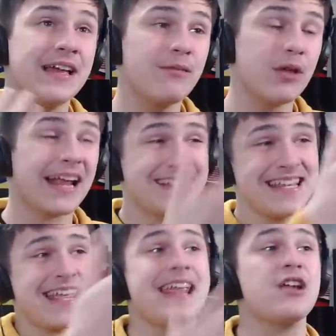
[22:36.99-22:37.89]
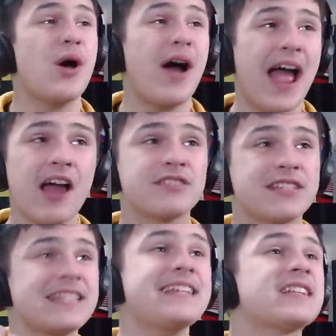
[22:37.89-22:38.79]
Well, I can see it here as well. I have
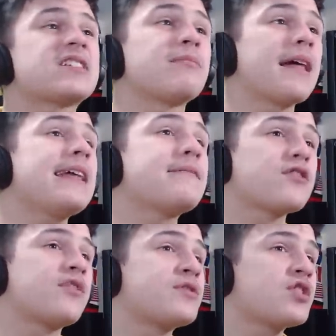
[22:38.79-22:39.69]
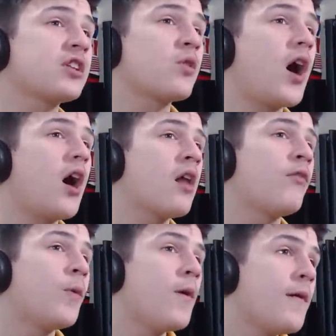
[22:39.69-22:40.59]
seen some clips of the Brazil carnival.